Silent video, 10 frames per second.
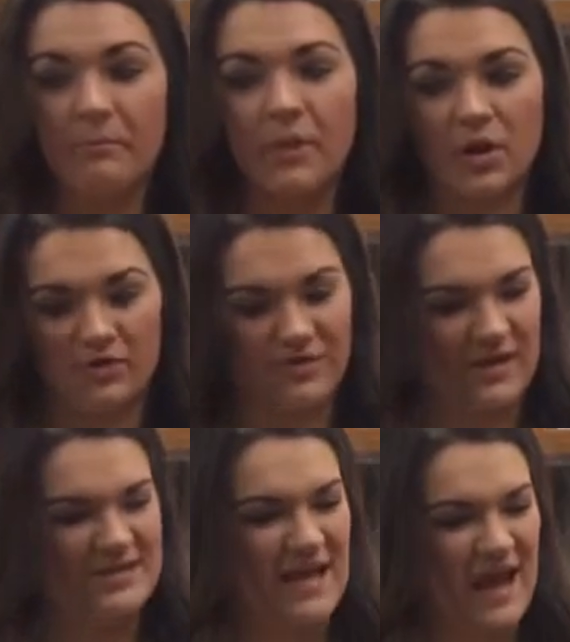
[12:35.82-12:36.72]

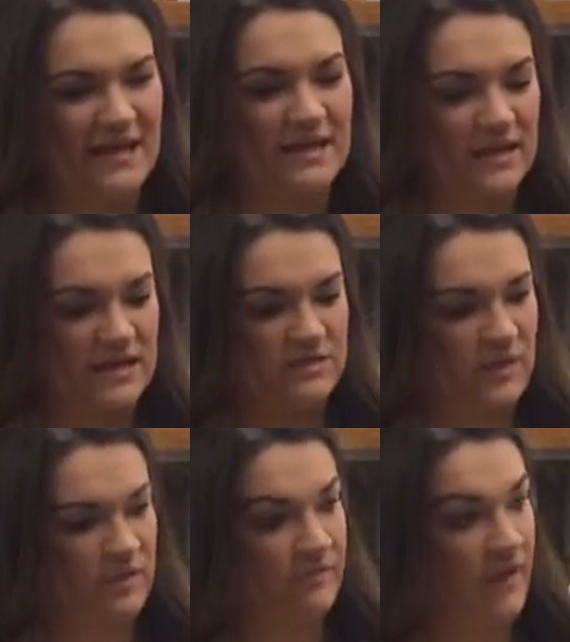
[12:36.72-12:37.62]
Perfect. I think he's
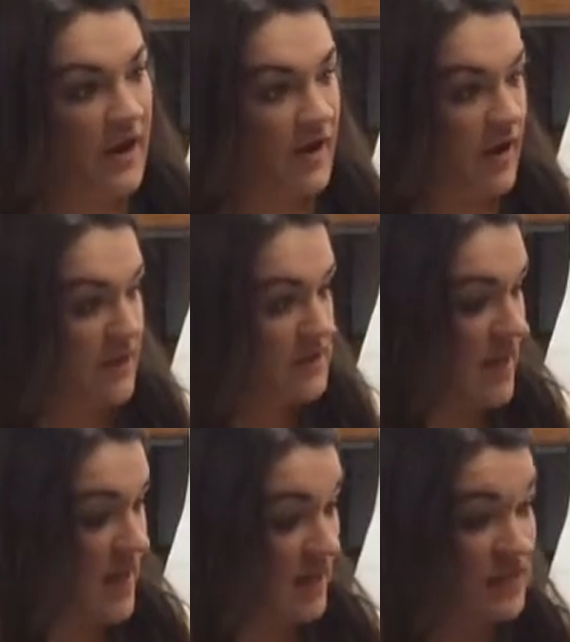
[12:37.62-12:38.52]
being very
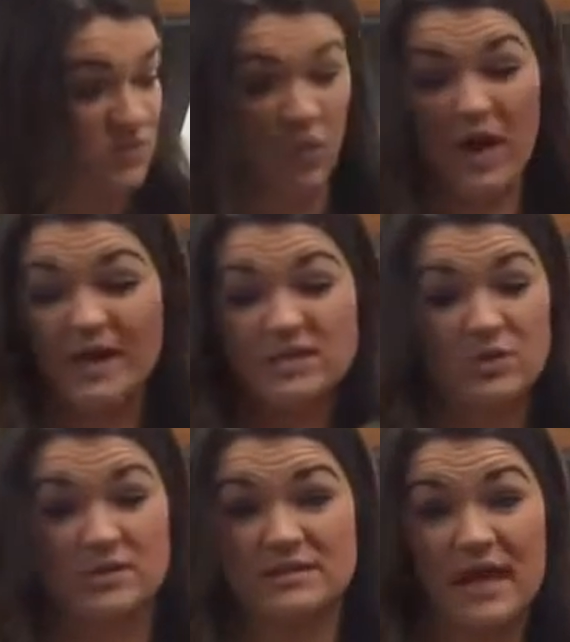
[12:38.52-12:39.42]
excited. He's way too
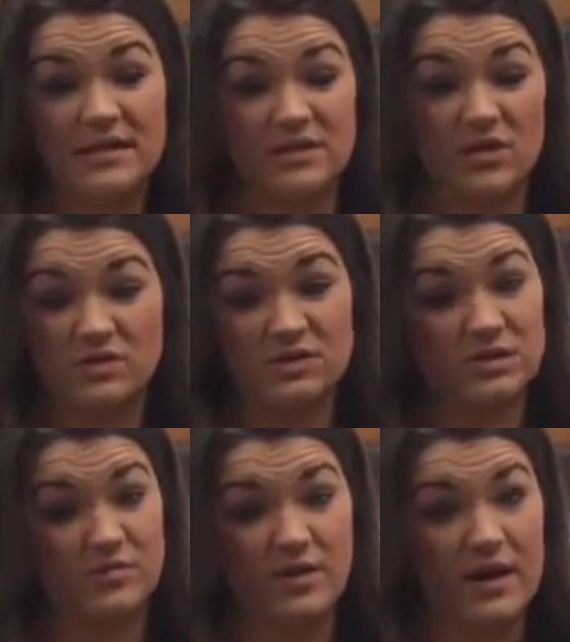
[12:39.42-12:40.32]
excited to go to
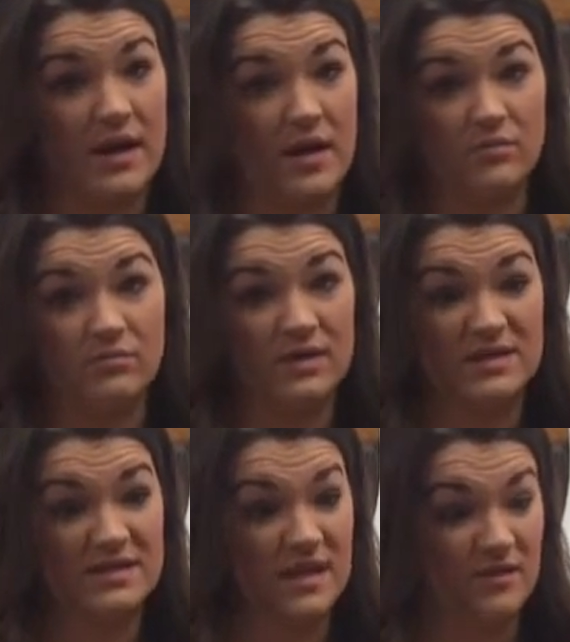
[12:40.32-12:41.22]
sleep right now,
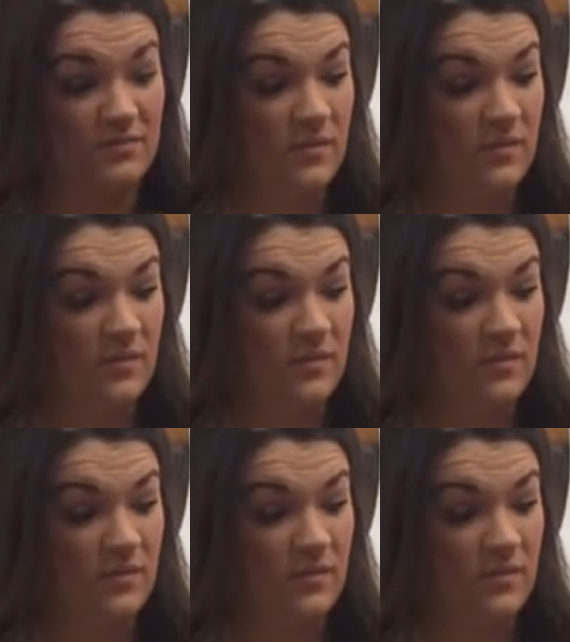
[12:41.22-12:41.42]
isn't he?